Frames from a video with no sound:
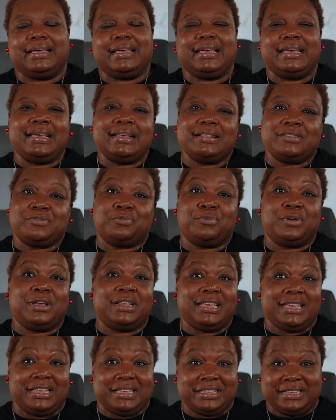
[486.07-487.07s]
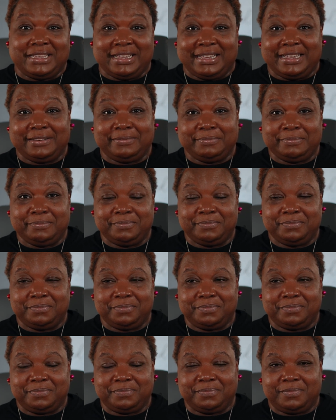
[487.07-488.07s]
it's really good.
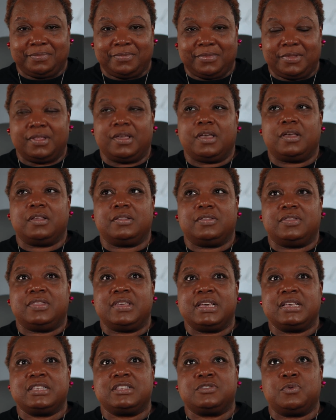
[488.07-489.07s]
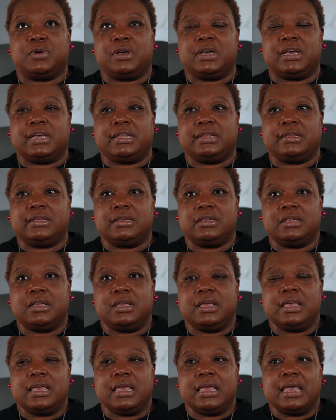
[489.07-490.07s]
This one
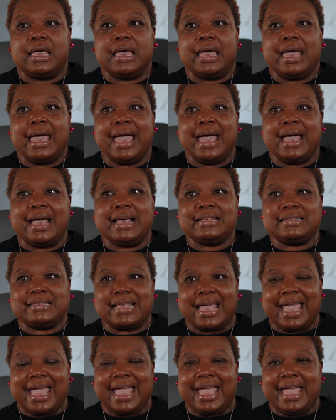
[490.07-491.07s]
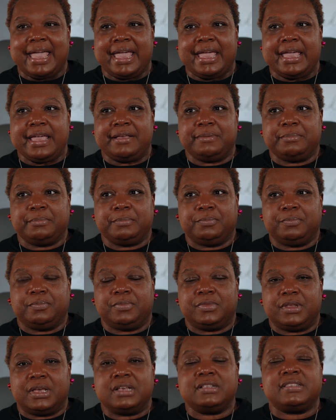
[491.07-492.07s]
has
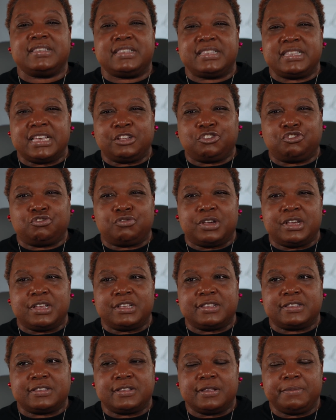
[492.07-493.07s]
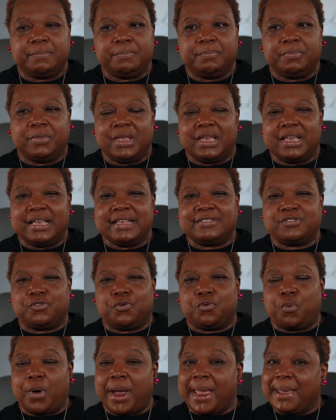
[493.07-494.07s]
it's citrus, it's
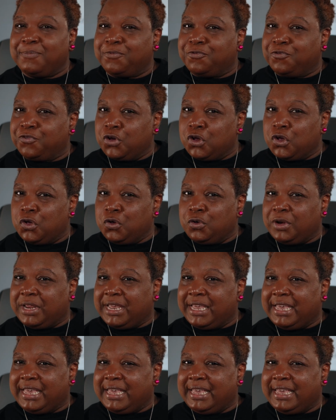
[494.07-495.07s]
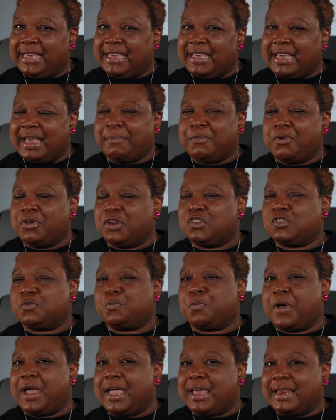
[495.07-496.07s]
grapefruity. I'm going to
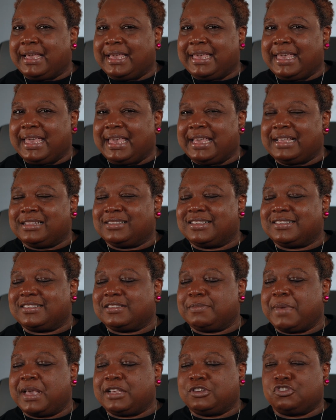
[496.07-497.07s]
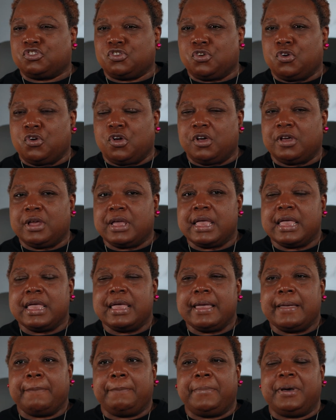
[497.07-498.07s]
spray it again just to make sure.
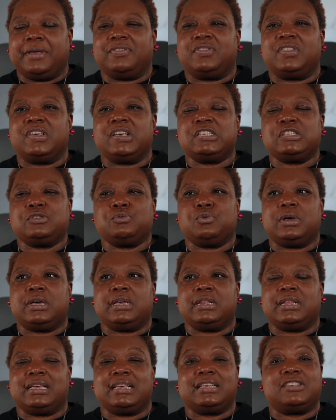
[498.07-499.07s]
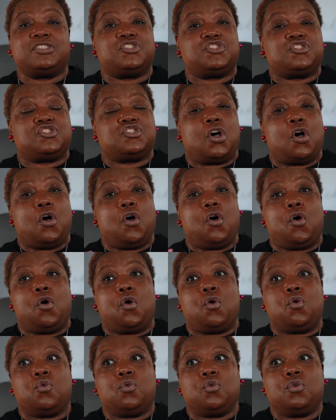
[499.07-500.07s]
But this one is
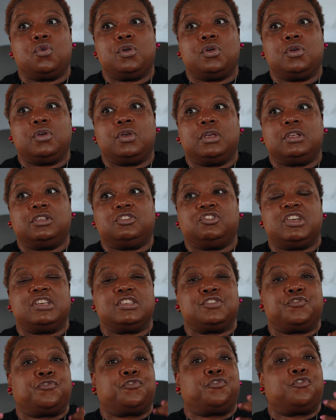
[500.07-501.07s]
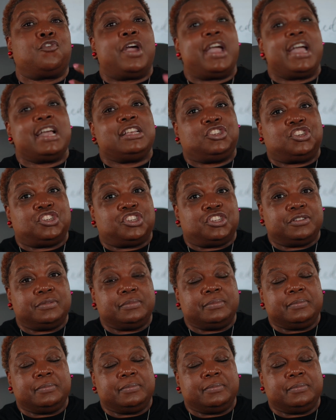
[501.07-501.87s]
so just fresh